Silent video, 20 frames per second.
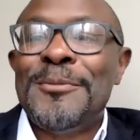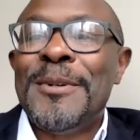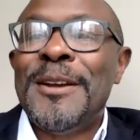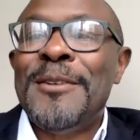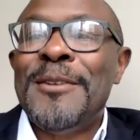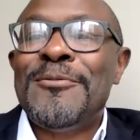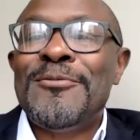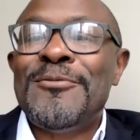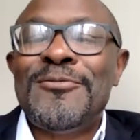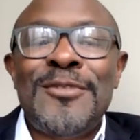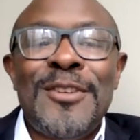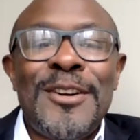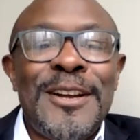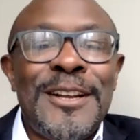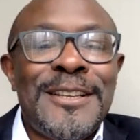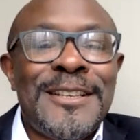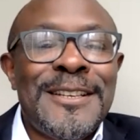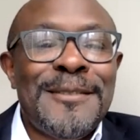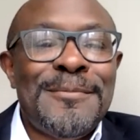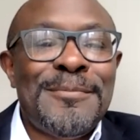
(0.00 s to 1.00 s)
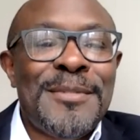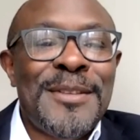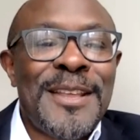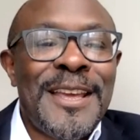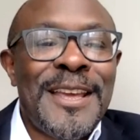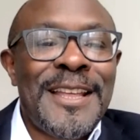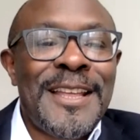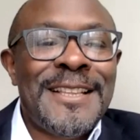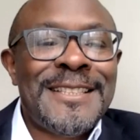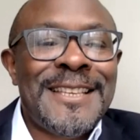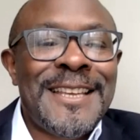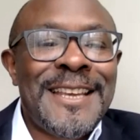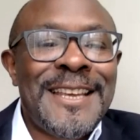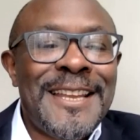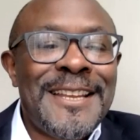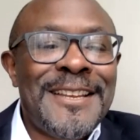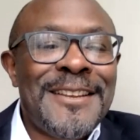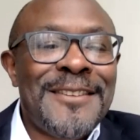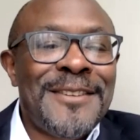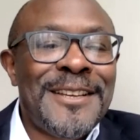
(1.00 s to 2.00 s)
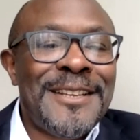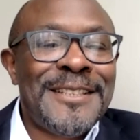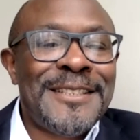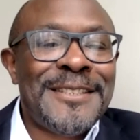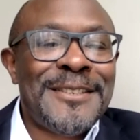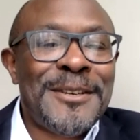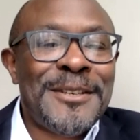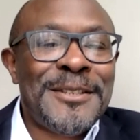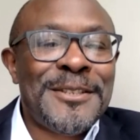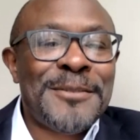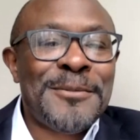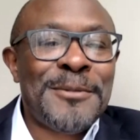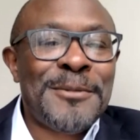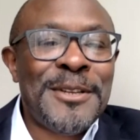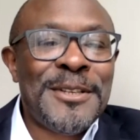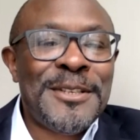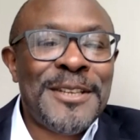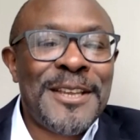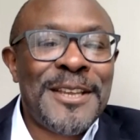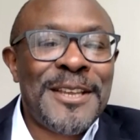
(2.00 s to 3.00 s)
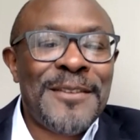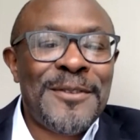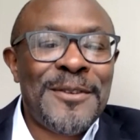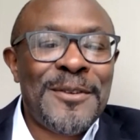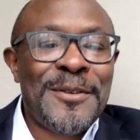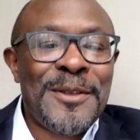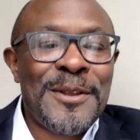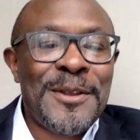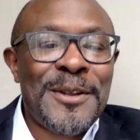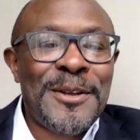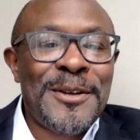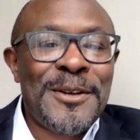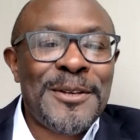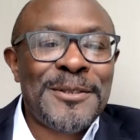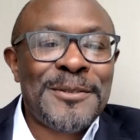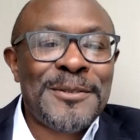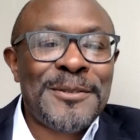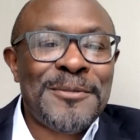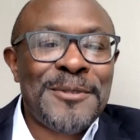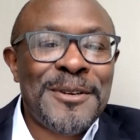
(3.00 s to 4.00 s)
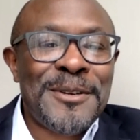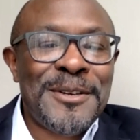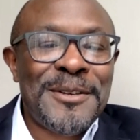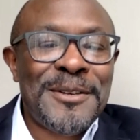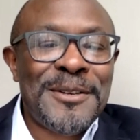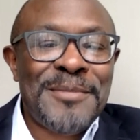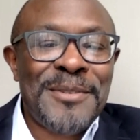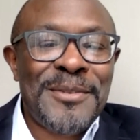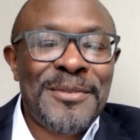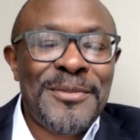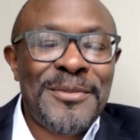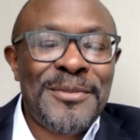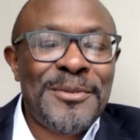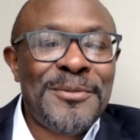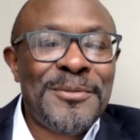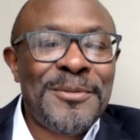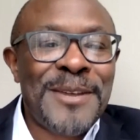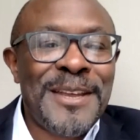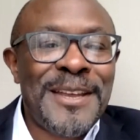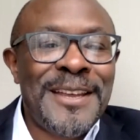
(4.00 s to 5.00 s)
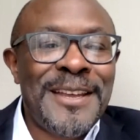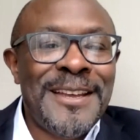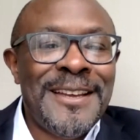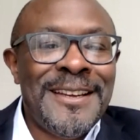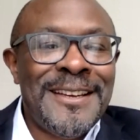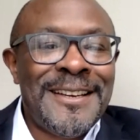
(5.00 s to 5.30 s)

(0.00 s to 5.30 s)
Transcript: we're right up against the end of it. So I just wanted to give you the last word before we